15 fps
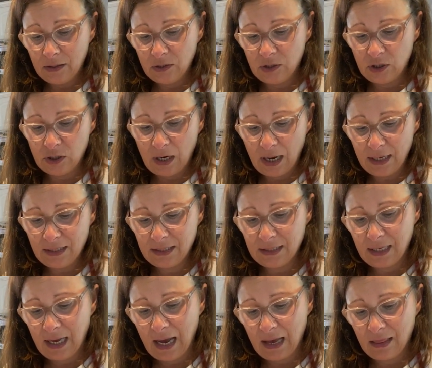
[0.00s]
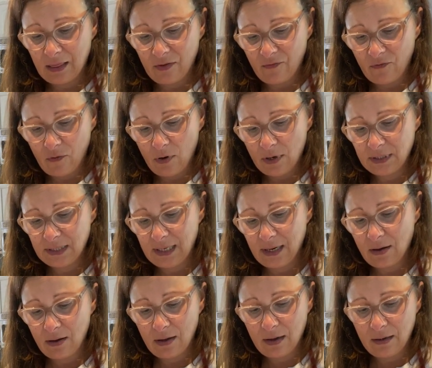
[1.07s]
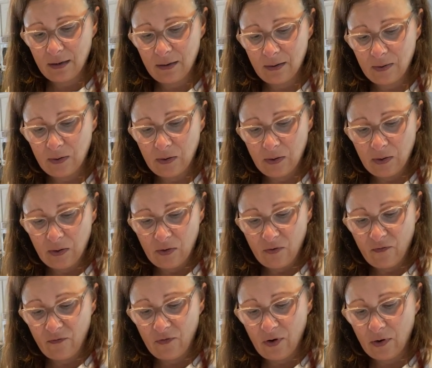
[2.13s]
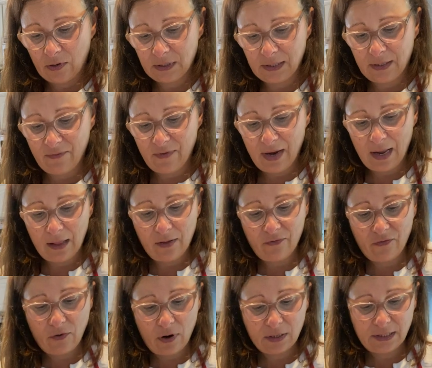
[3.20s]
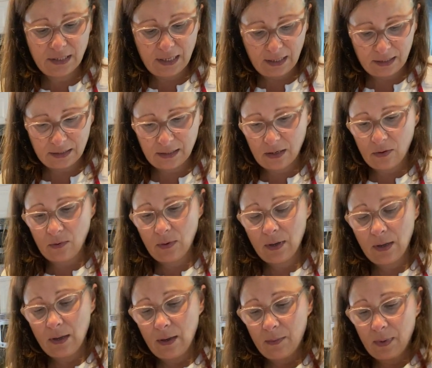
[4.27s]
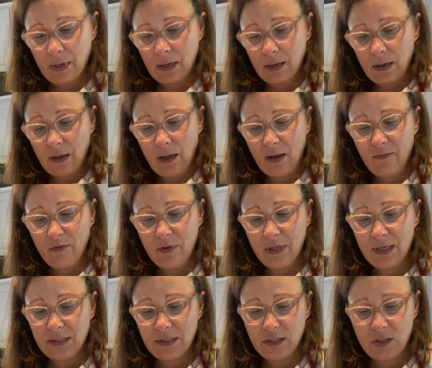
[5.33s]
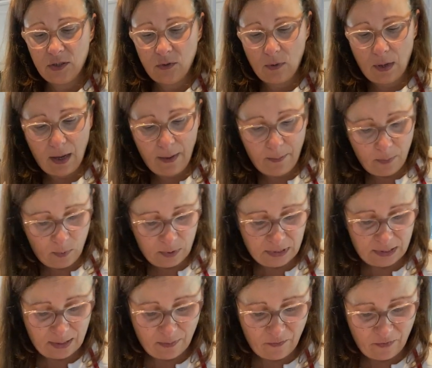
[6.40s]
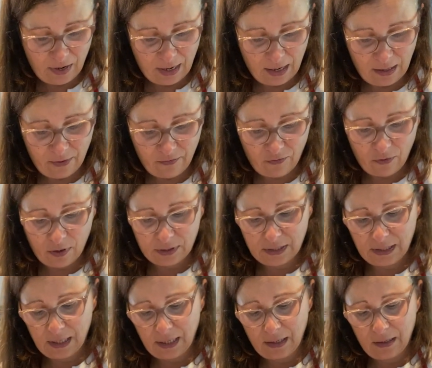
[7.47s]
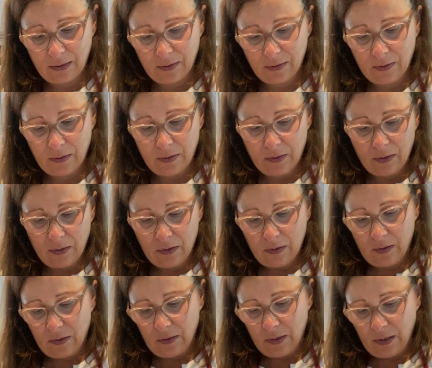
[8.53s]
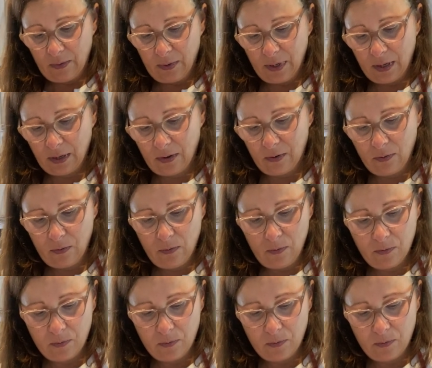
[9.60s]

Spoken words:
just get the frosting on first, the vanilla frosting. So I'm going to cover these 2 up with some vanilla frosting. There we go.